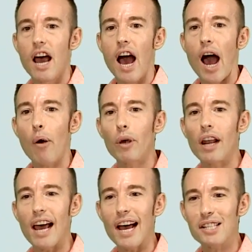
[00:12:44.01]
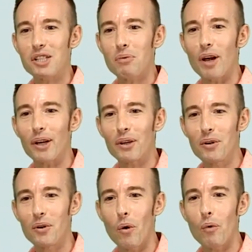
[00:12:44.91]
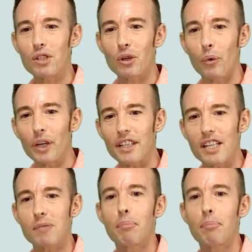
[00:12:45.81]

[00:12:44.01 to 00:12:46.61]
I will answer you with the greatest